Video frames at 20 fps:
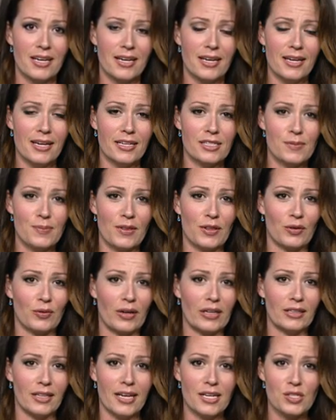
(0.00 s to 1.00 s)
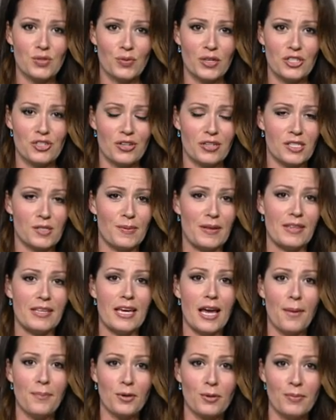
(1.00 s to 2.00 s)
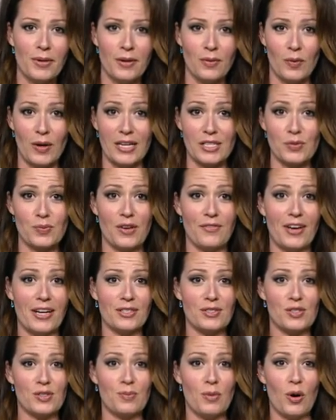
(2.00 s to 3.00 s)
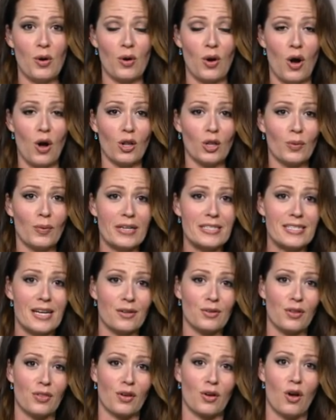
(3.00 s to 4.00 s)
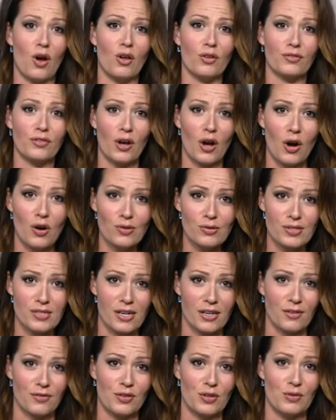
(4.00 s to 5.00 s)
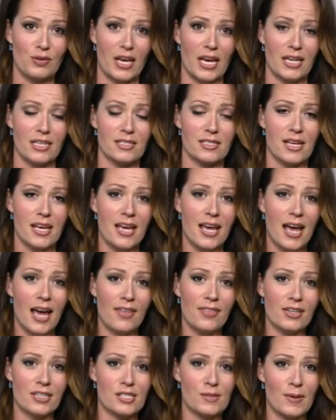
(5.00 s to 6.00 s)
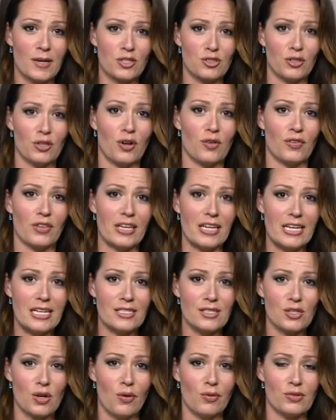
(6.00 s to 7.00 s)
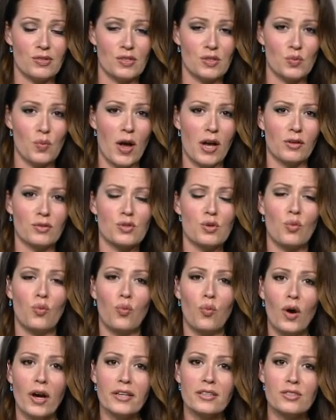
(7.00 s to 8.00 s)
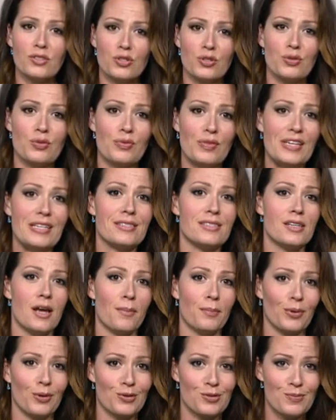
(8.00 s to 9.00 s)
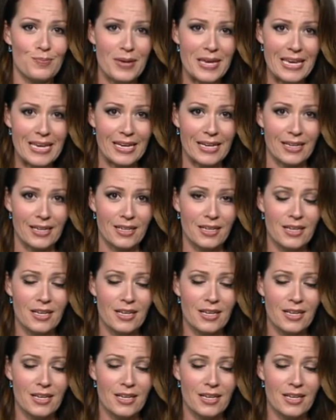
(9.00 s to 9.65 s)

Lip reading: It's been the Great Lakes region. It's been the upper Midwest. We've had smoke all the way down to the Gulf Coast on a few days, and then especially over the East Coast as well. So what do these numbers mean?